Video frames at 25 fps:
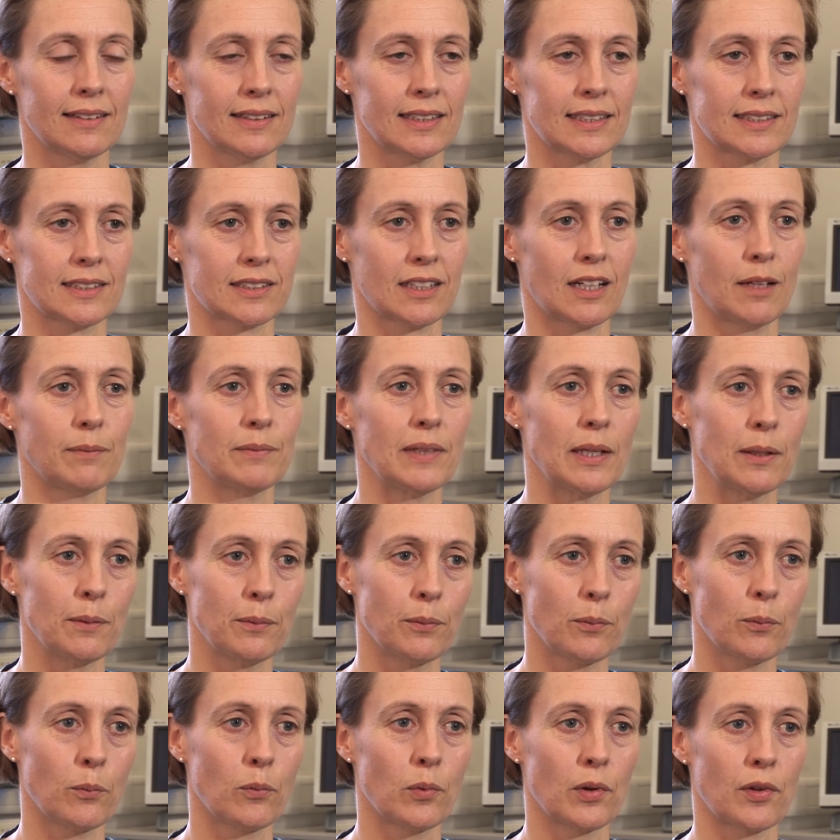This time they
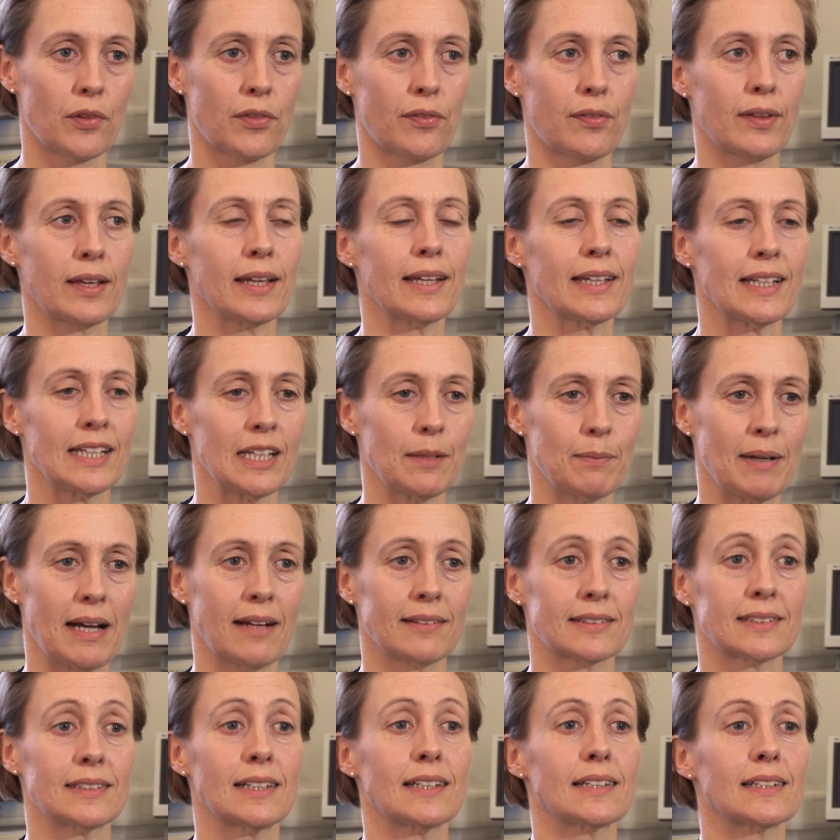were thinking
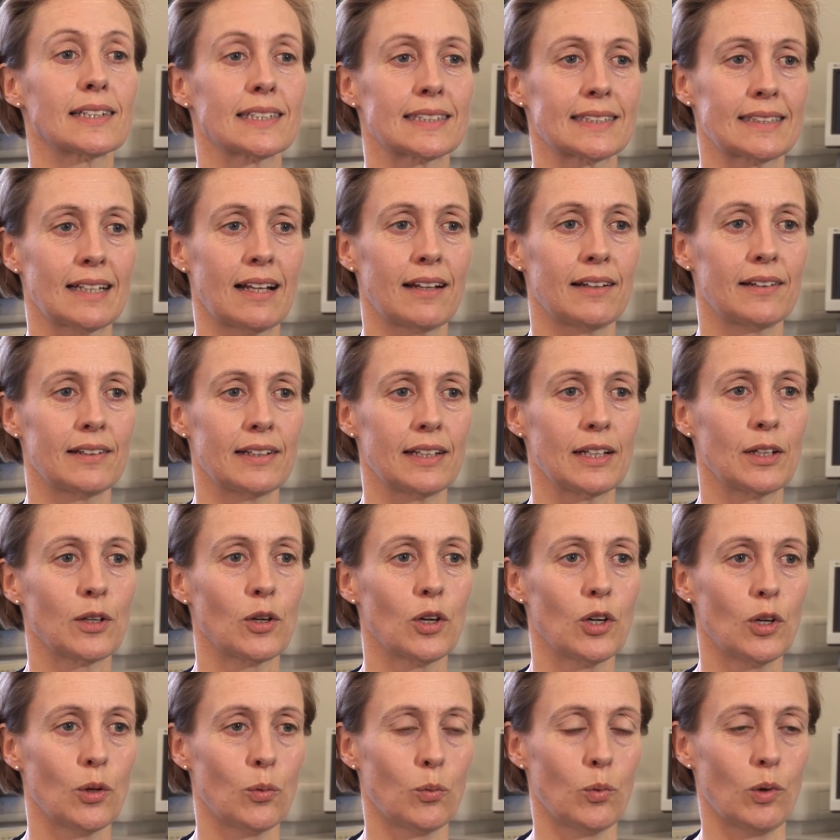about and
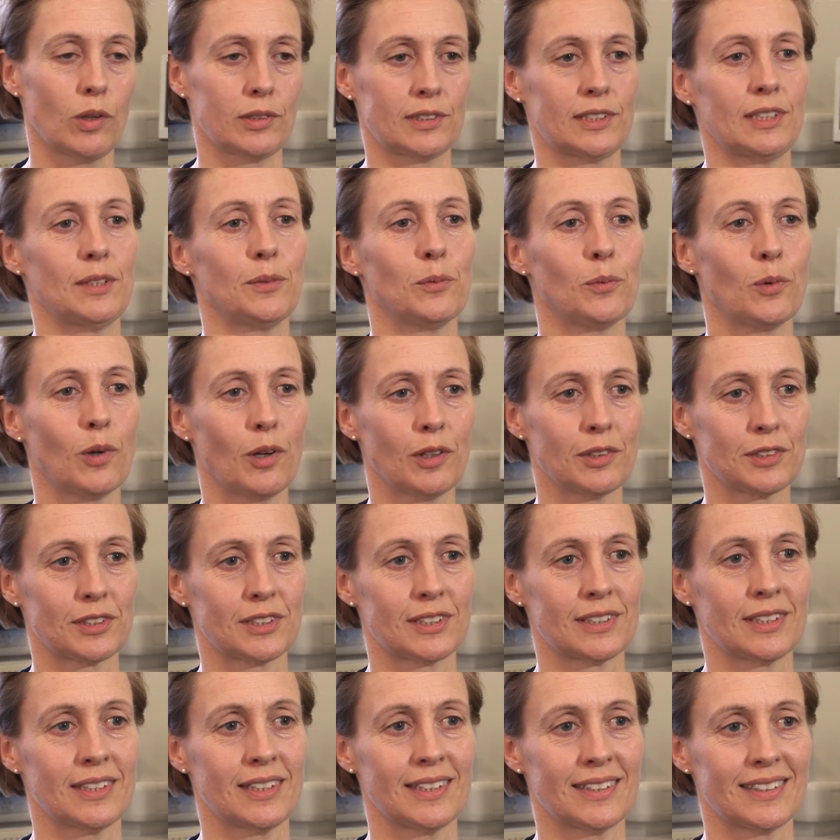understanding what it
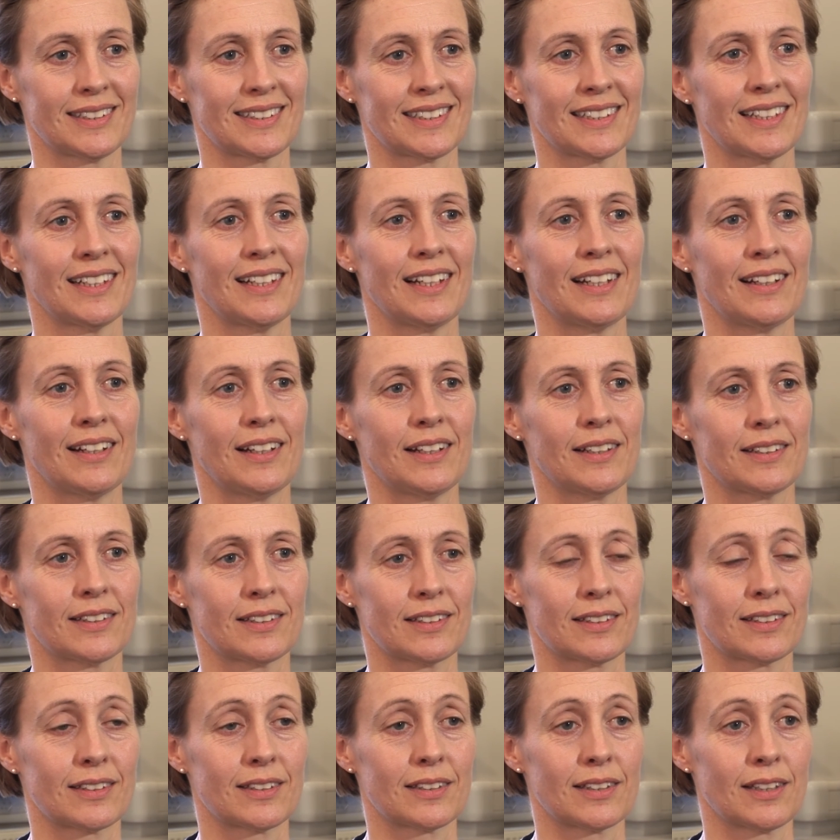was that
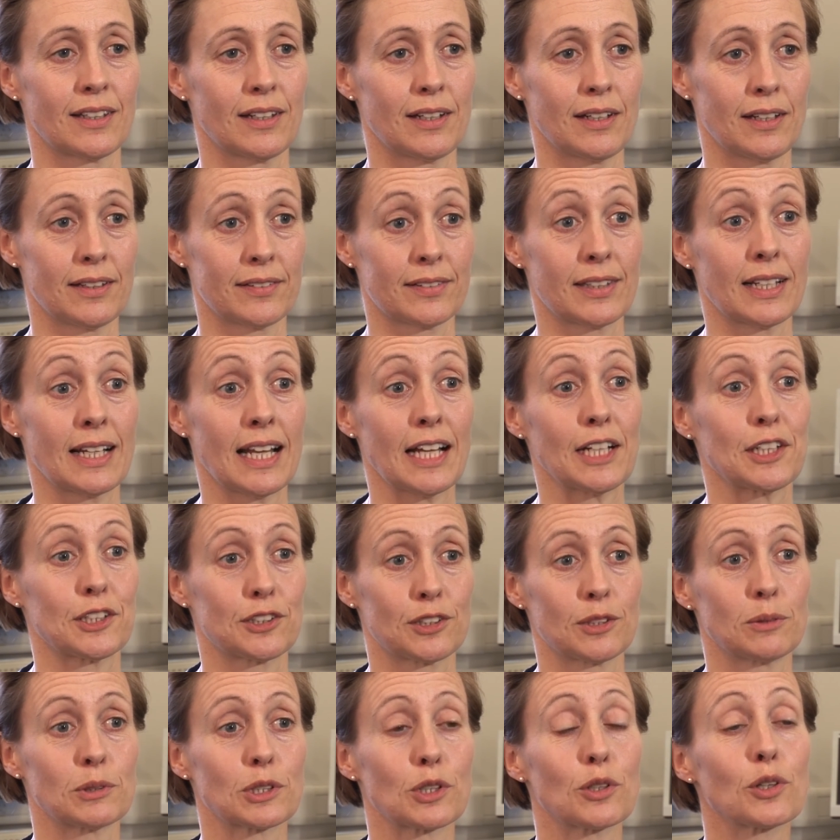the
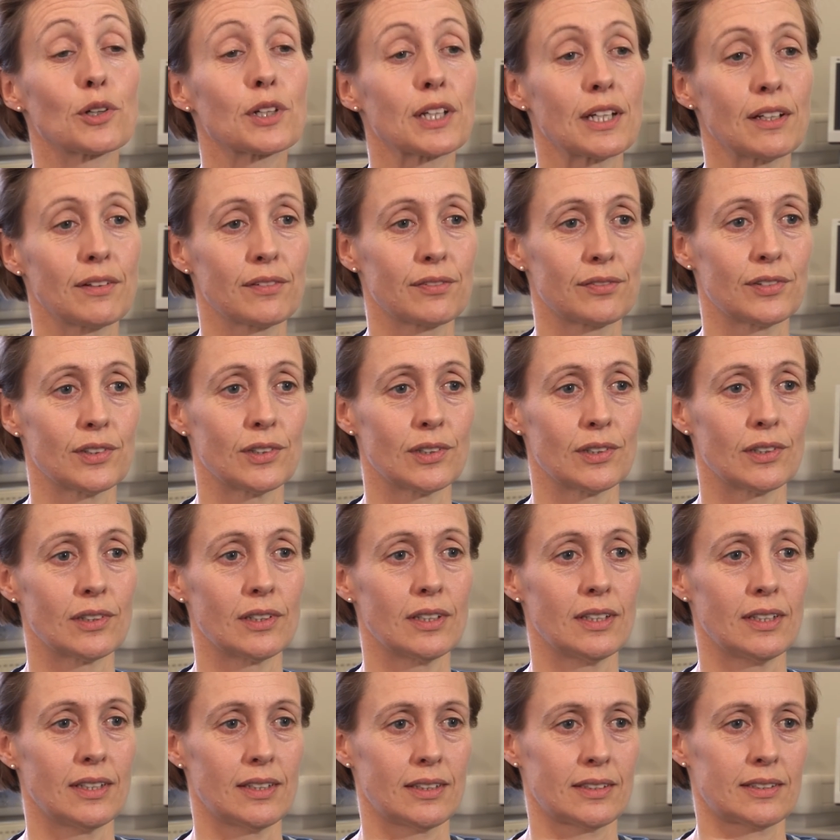lecturer was looking for,
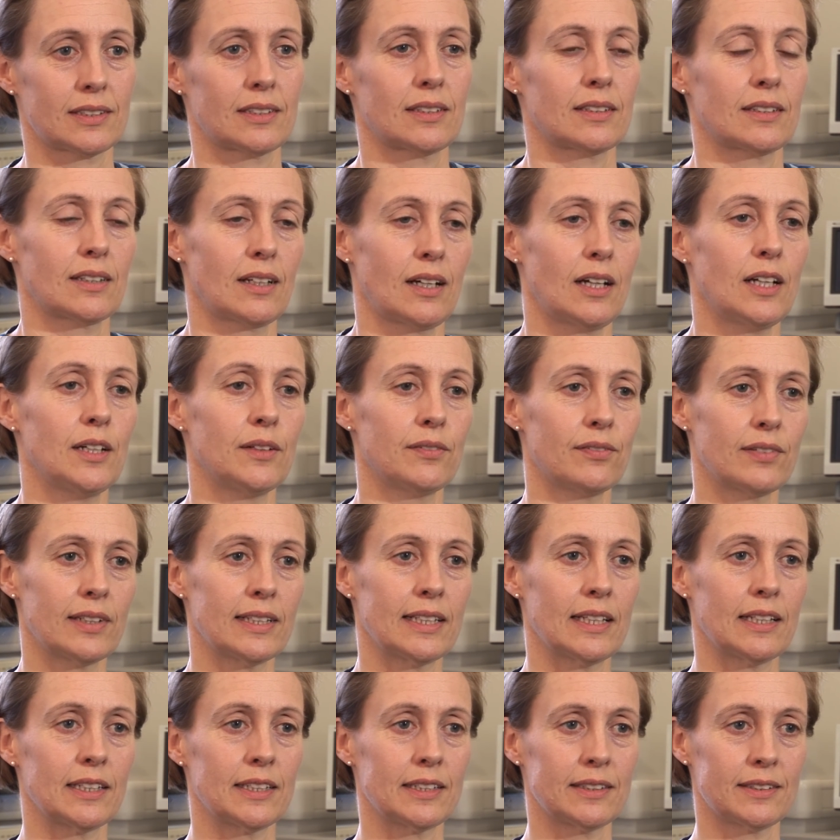so that
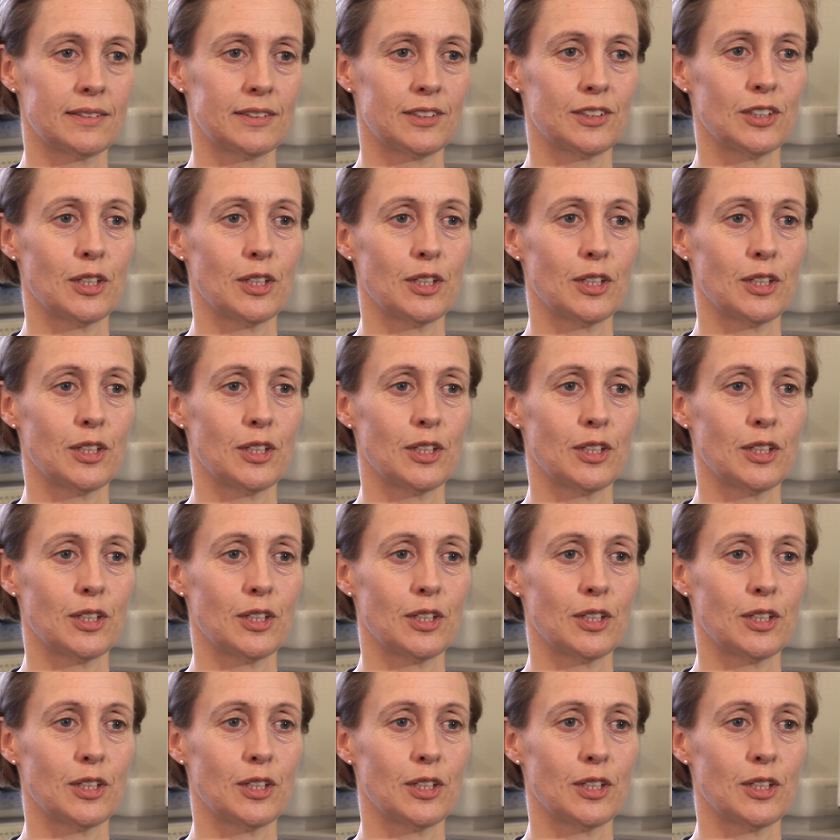hopefully they'd